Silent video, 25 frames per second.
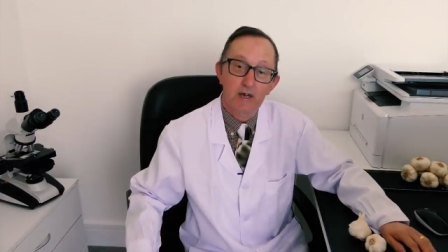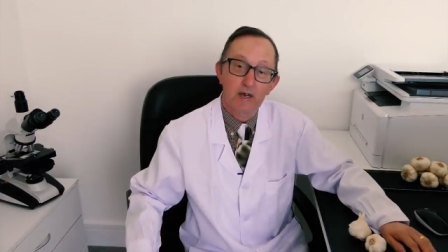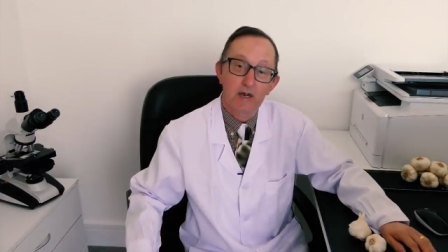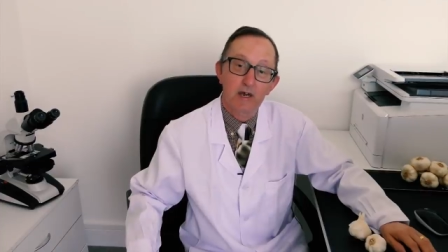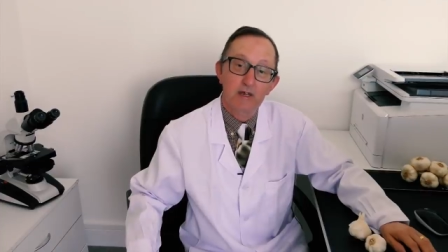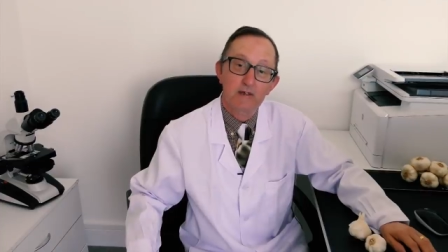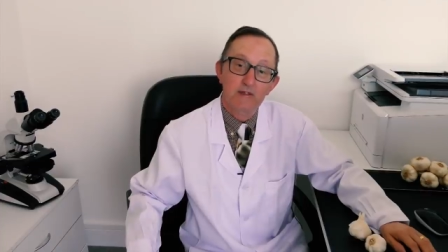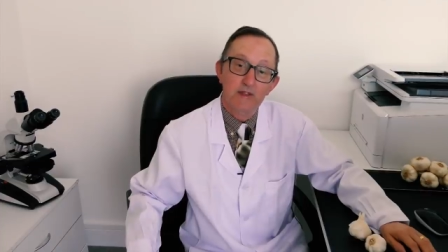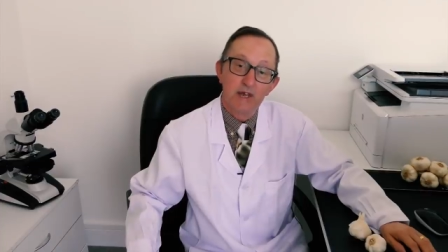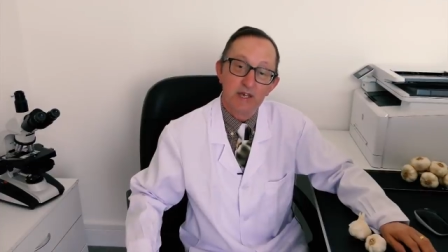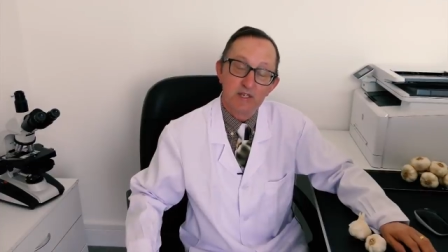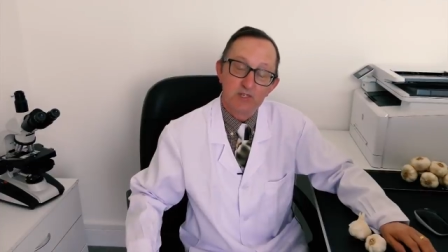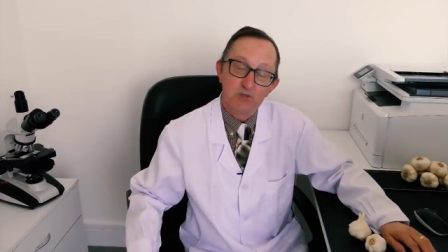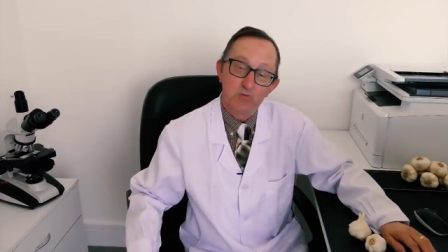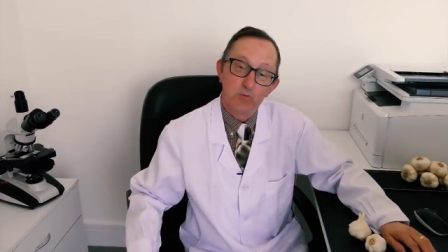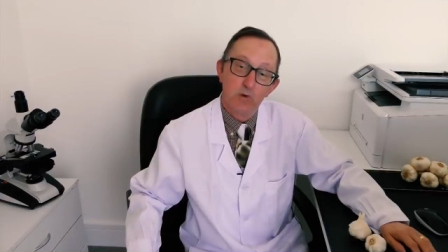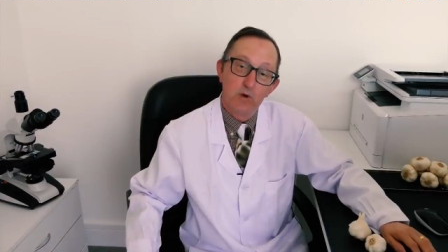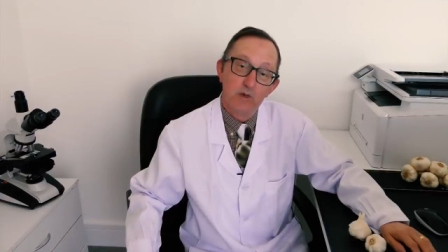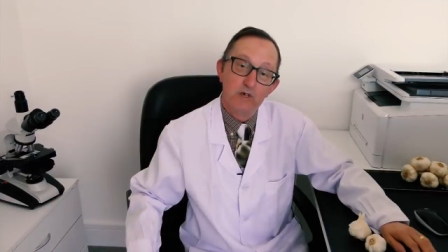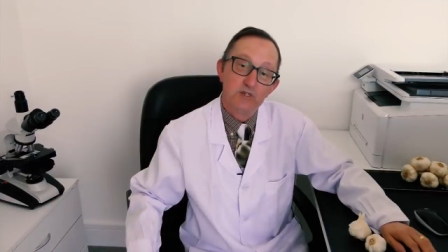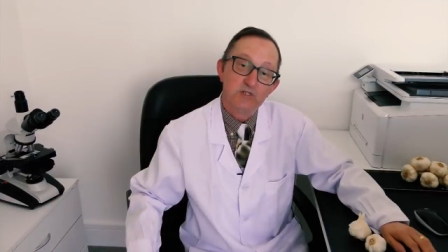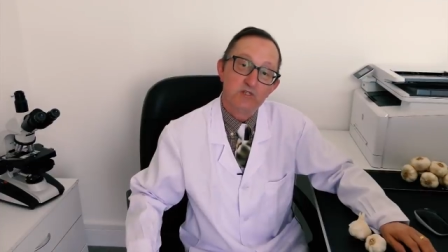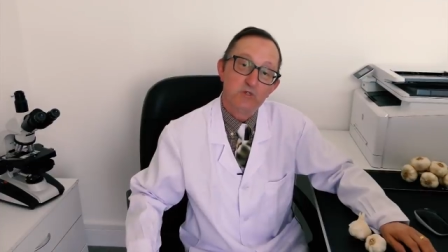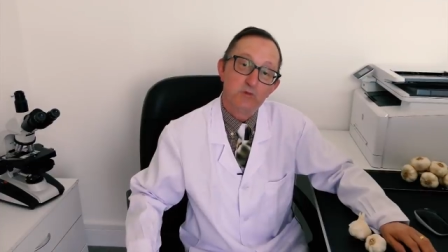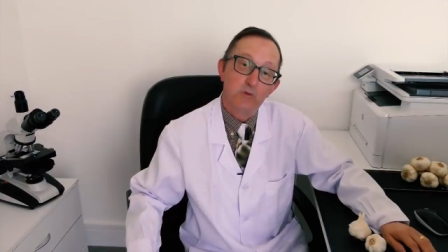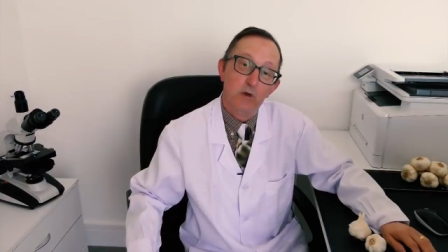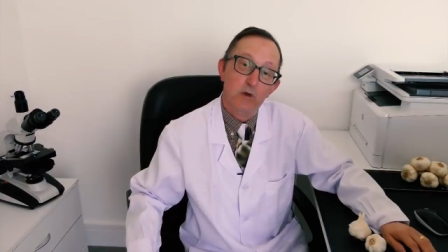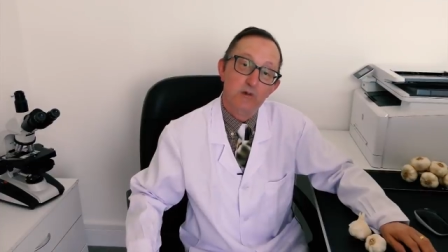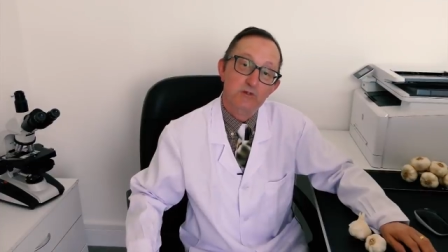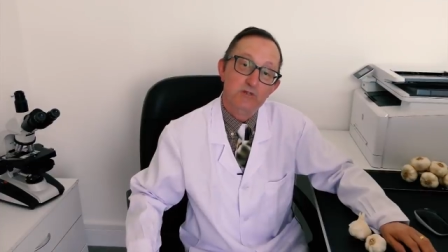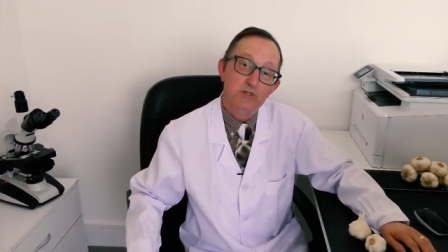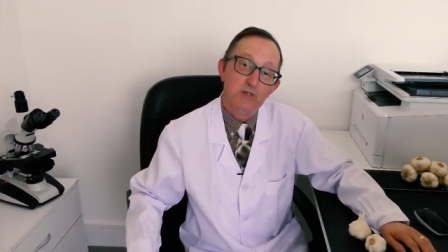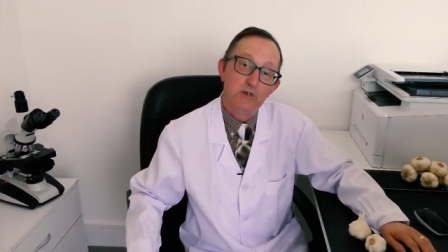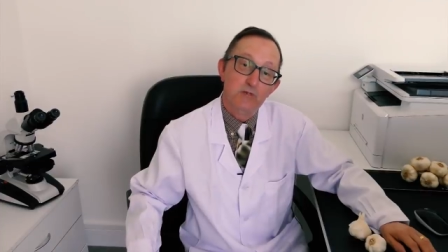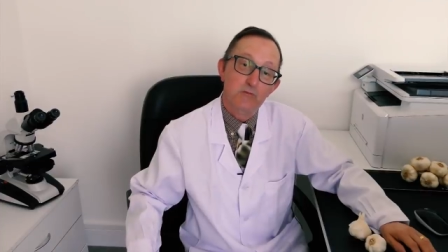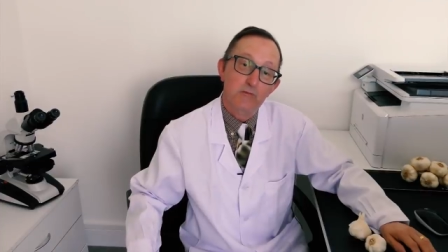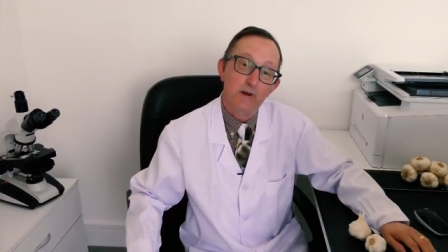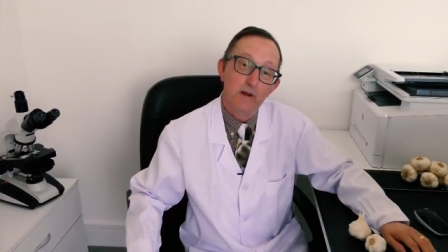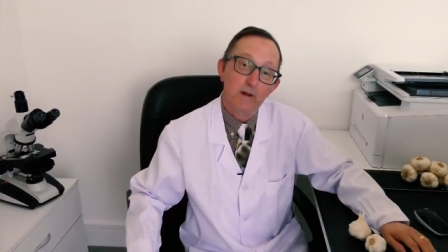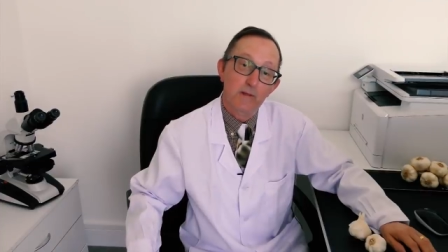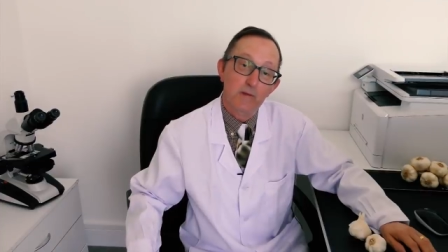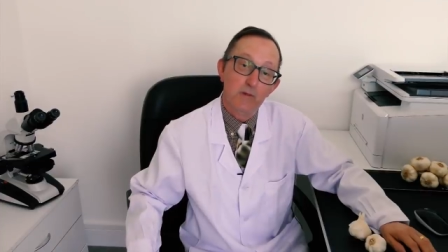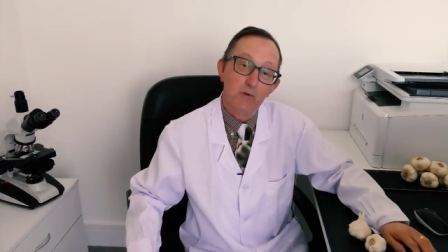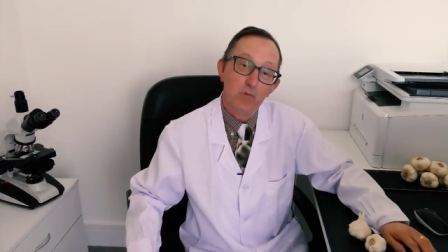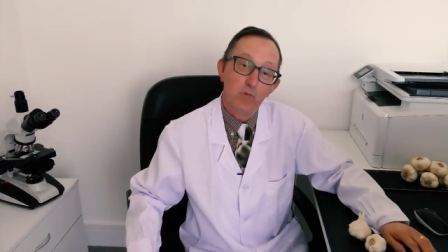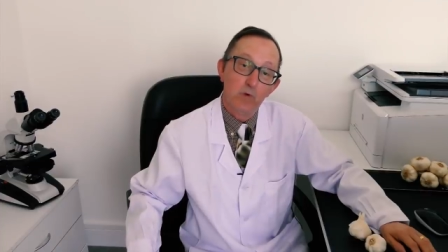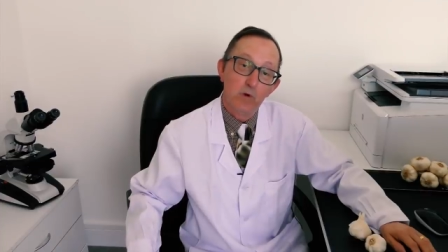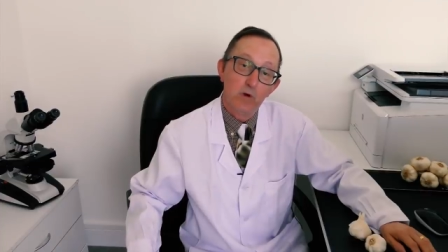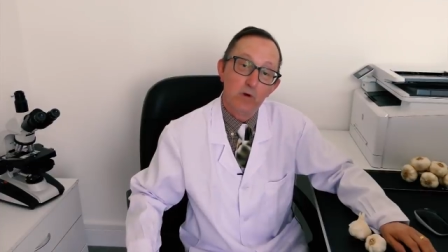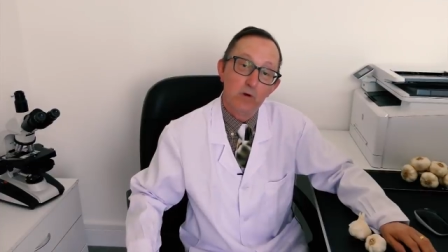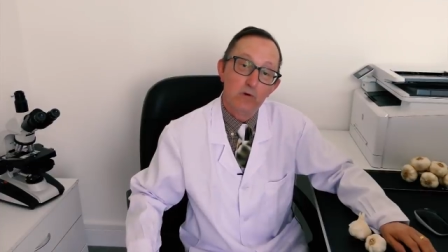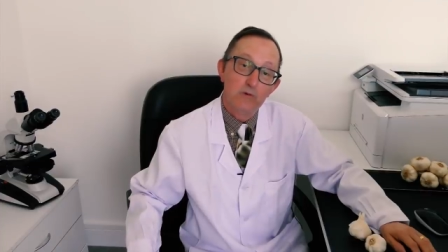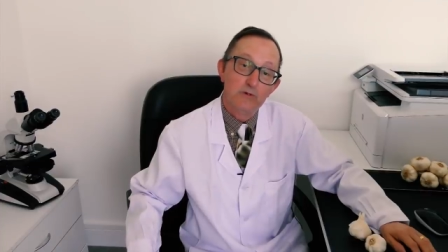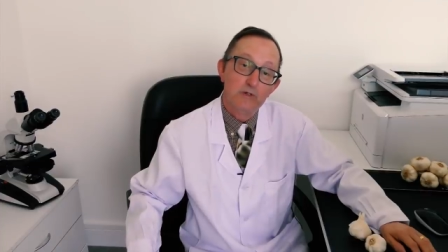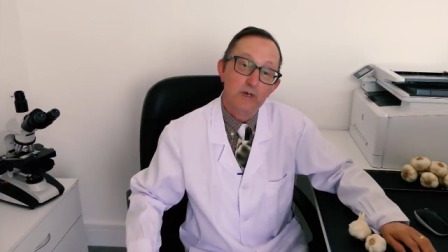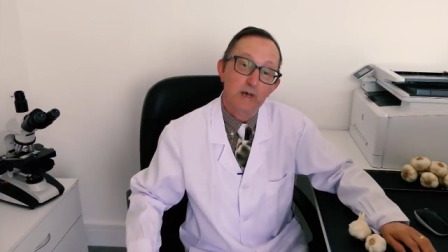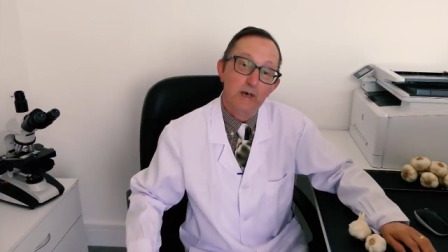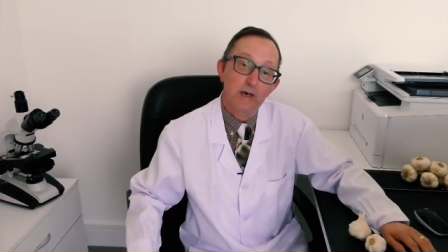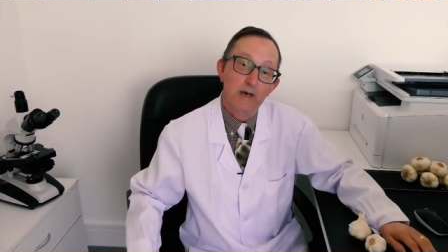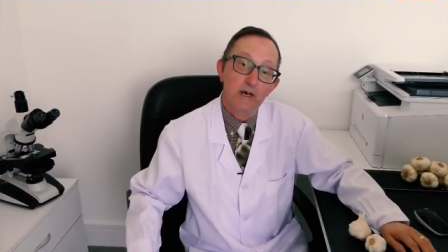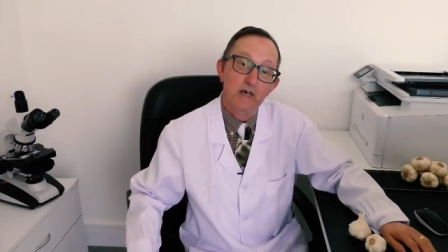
and that's why it's quoted around the world